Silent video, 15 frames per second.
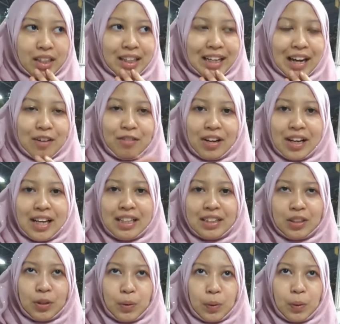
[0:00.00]
can relate
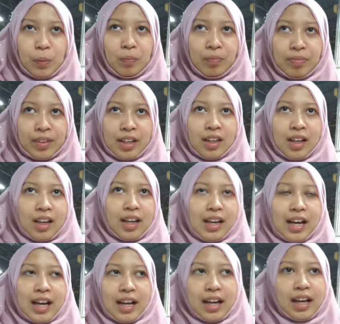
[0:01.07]
to
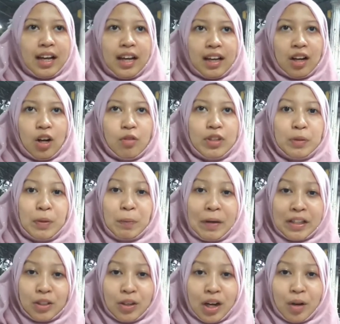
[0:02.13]
like always
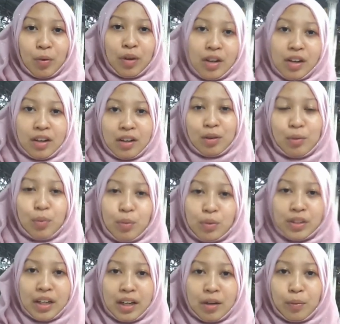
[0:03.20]
prepared to our
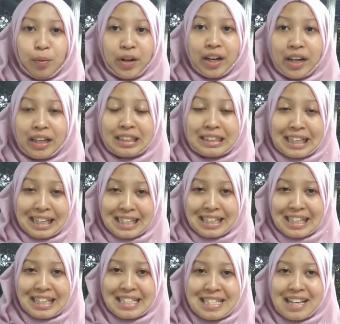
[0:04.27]
work
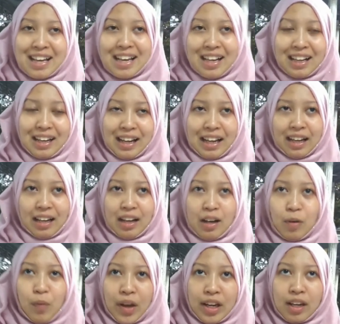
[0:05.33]
studies. Like
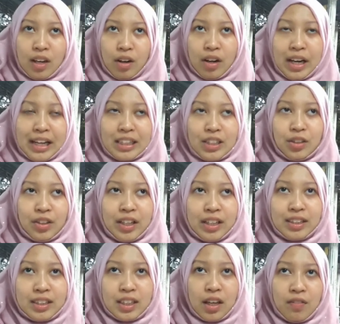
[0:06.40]
when your lecturer
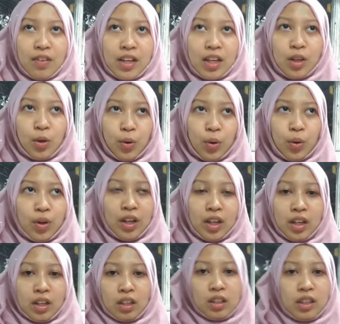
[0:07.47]
is giving you
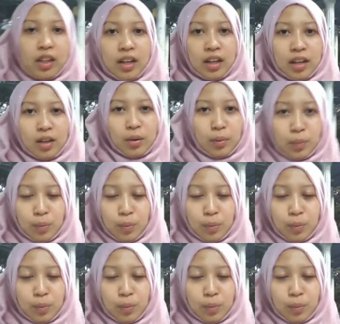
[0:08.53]
the